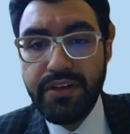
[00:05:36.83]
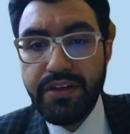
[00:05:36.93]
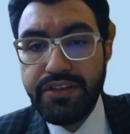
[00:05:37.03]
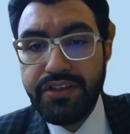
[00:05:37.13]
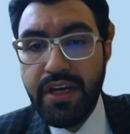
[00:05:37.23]
In
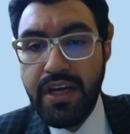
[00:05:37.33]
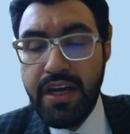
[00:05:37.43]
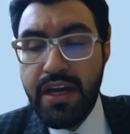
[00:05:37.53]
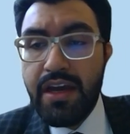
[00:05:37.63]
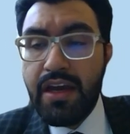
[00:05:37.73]
the Journal of
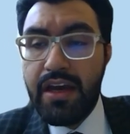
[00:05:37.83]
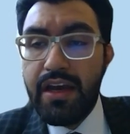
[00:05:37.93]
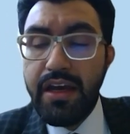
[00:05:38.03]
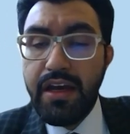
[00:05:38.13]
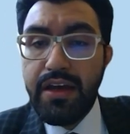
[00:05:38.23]
Orthopedic
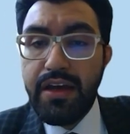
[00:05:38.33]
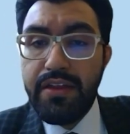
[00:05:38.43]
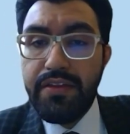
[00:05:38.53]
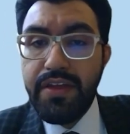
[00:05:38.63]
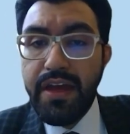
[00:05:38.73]
Surgery and
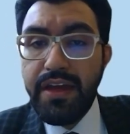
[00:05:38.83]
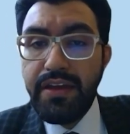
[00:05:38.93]
Research,